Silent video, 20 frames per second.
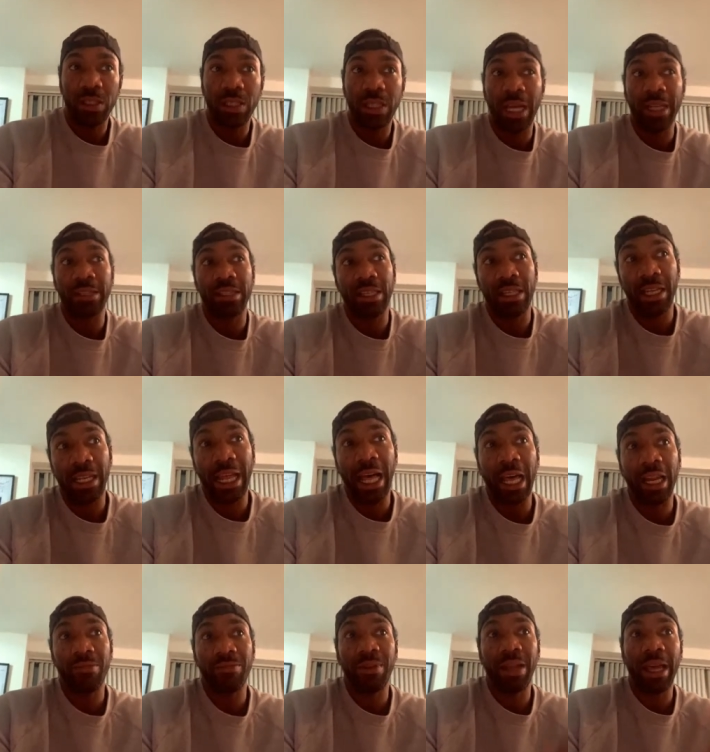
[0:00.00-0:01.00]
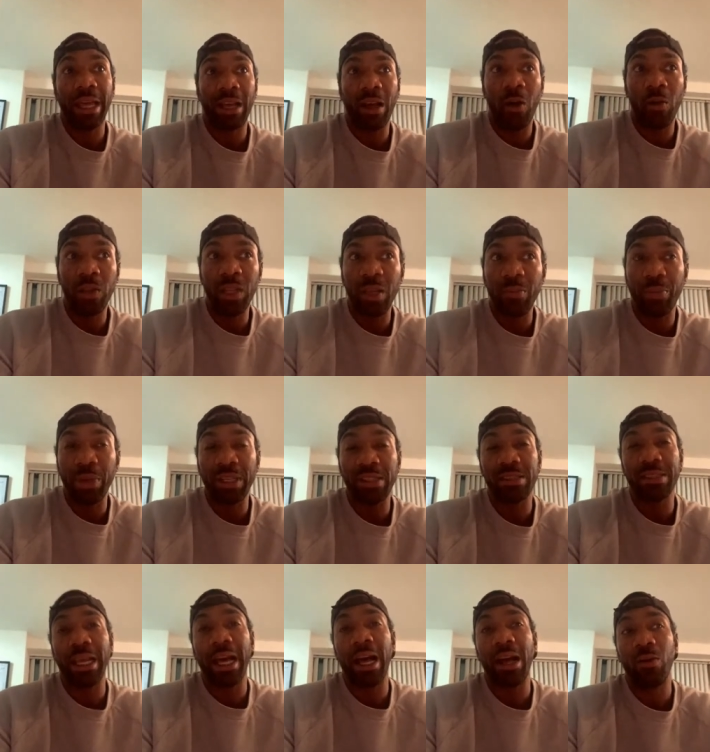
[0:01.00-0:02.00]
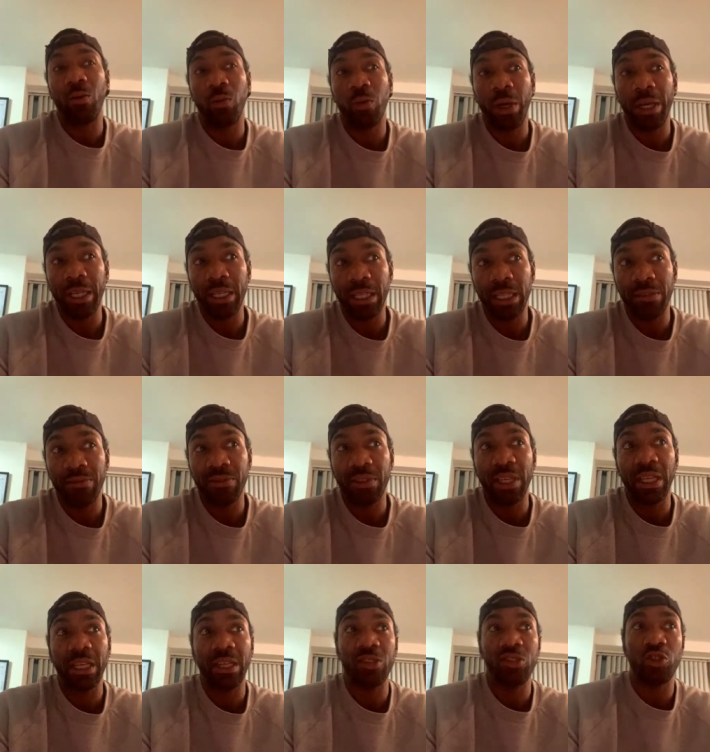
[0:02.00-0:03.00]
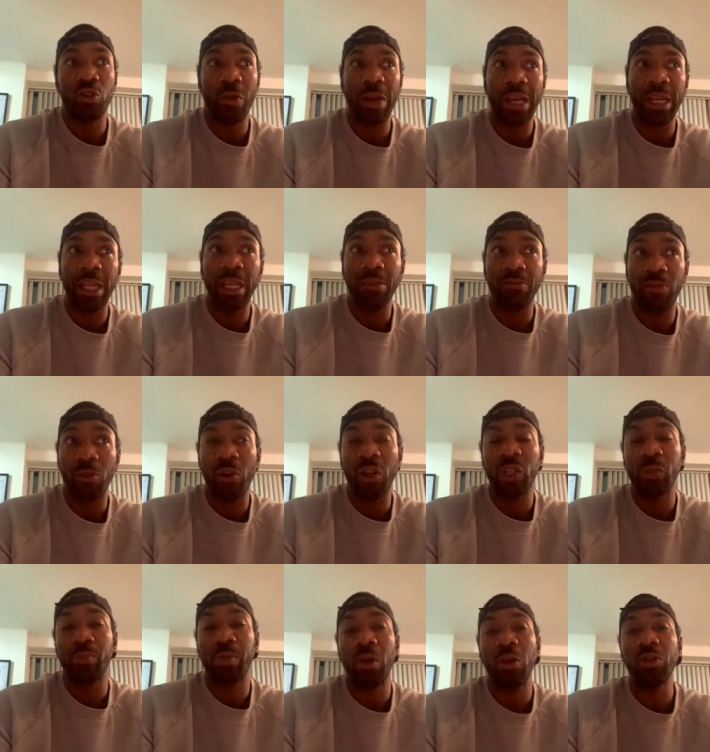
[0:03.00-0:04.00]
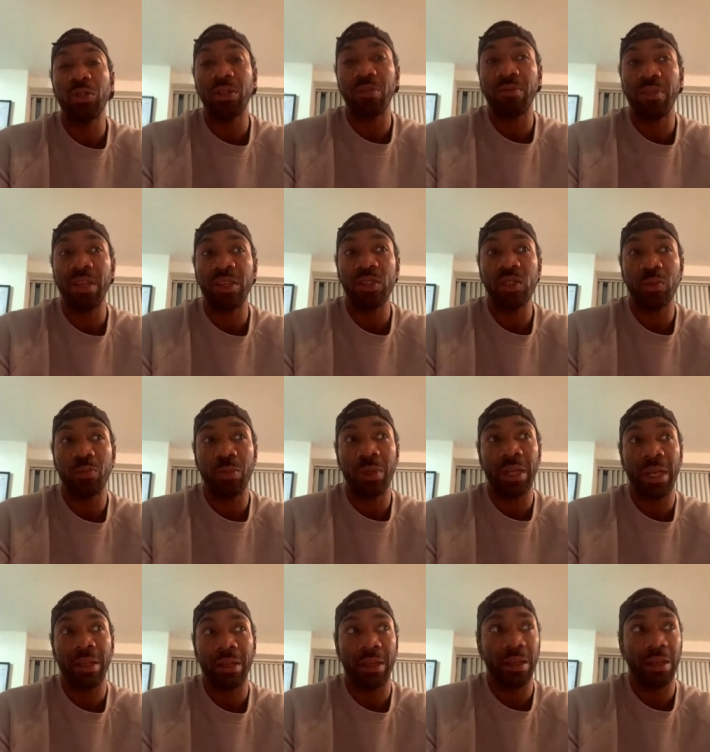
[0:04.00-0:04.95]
I did a lot of like Olympic style weightlifting and training for explosiveness, but